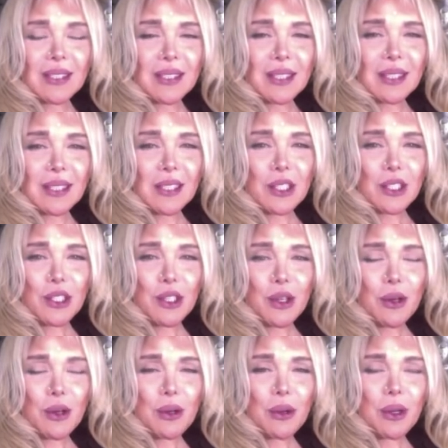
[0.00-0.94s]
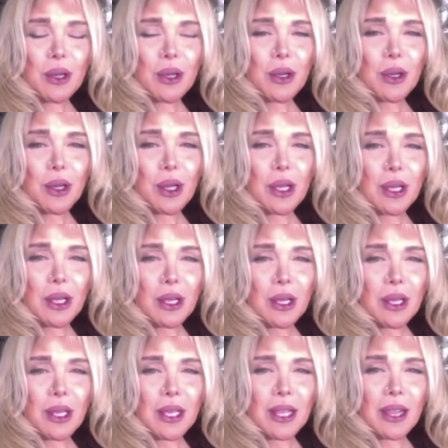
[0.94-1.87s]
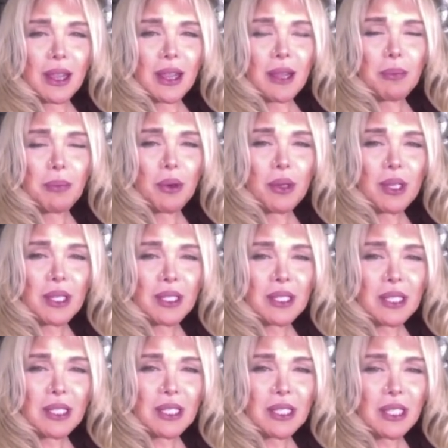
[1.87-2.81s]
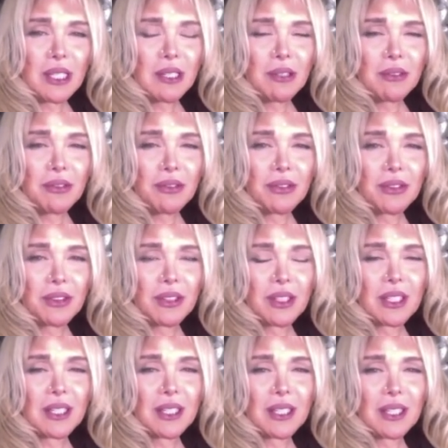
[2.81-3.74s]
So the book is a shift